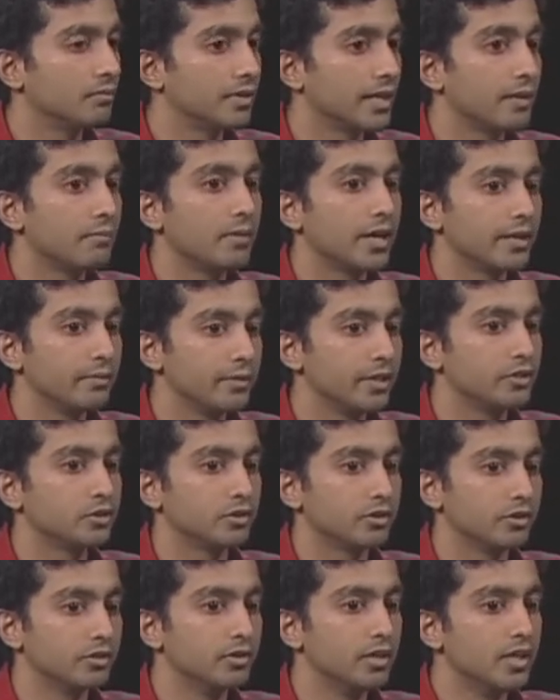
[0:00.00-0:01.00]
That might be
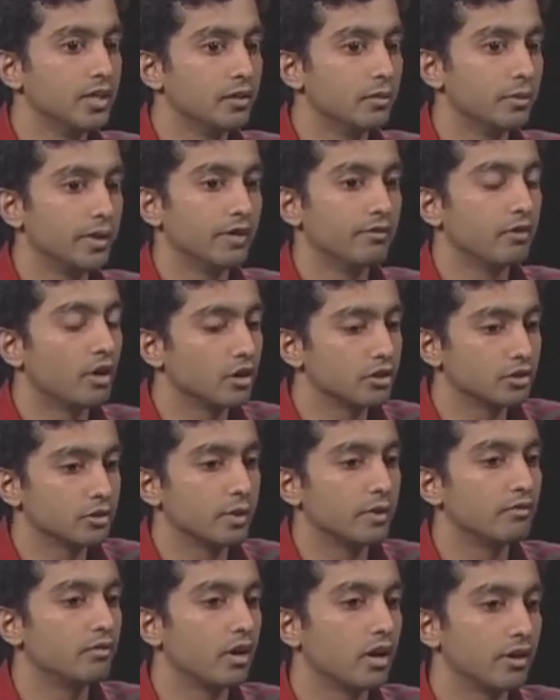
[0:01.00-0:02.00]
true. We have
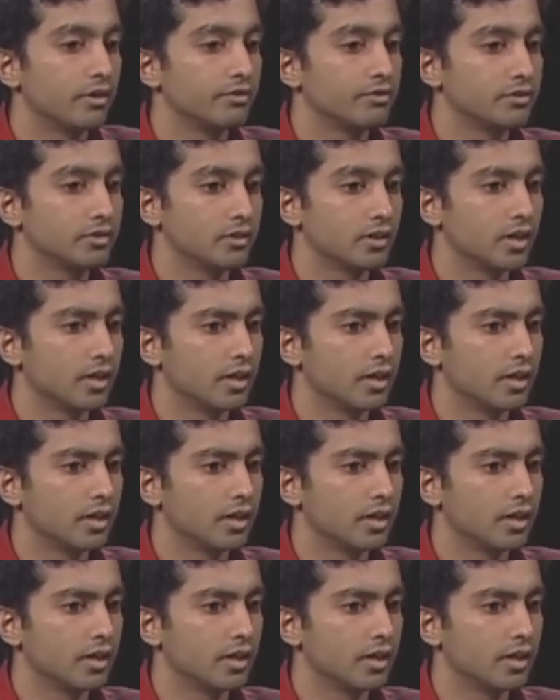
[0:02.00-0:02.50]
also evolved